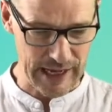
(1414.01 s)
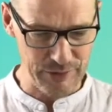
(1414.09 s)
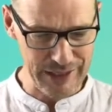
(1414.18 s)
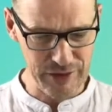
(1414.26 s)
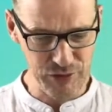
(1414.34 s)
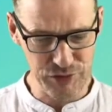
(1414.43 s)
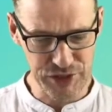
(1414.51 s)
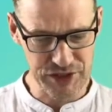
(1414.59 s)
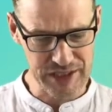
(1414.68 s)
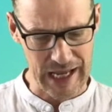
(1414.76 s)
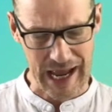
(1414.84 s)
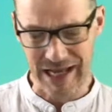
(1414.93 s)
I want to encourage
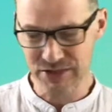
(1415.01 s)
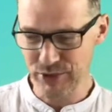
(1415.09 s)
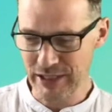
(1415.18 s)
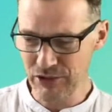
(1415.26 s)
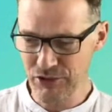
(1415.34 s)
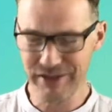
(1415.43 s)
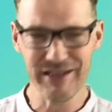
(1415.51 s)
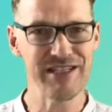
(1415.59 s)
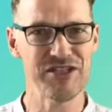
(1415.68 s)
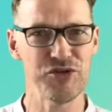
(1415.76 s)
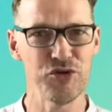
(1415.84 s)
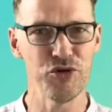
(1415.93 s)
us that as we look at
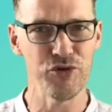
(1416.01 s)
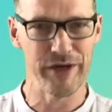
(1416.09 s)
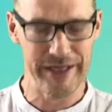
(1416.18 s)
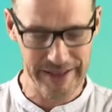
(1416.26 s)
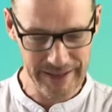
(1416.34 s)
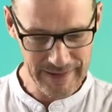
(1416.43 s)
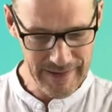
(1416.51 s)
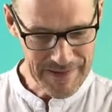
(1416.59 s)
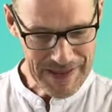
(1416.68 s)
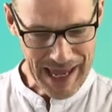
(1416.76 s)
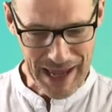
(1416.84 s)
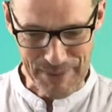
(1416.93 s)
this story
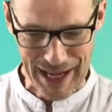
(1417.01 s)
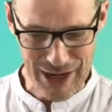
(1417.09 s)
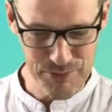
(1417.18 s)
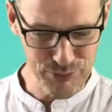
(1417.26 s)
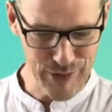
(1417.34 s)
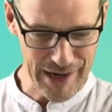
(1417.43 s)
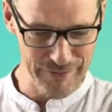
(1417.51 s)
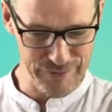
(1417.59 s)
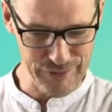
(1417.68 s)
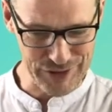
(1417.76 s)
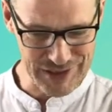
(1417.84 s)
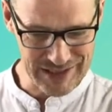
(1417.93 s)
about a
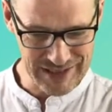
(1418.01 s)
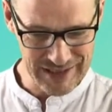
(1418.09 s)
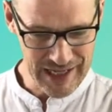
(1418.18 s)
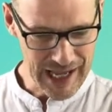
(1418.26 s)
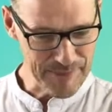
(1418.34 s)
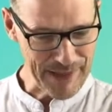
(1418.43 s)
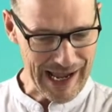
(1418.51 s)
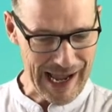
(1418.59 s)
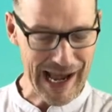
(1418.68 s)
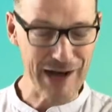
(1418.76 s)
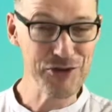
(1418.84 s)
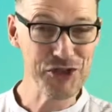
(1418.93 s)
breakfast, about
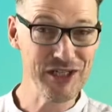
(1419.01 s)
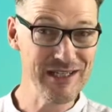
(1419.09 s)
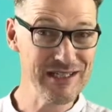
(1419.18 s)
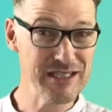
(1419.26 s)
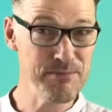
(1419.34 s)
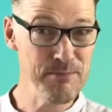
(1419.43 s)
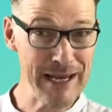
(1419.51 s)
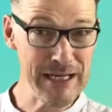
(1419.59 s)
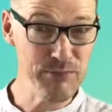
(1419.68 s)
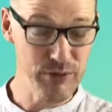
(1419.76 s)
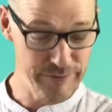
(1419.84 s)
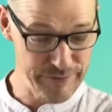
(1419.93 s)
how Jesus
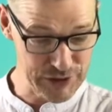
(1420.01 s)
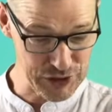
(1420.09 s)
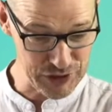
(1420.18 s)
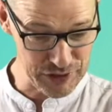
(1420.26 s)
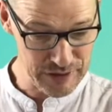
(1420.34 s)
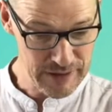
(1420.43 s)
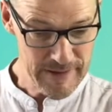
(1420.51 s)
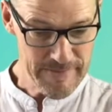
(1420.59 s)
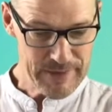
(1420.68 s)
made provision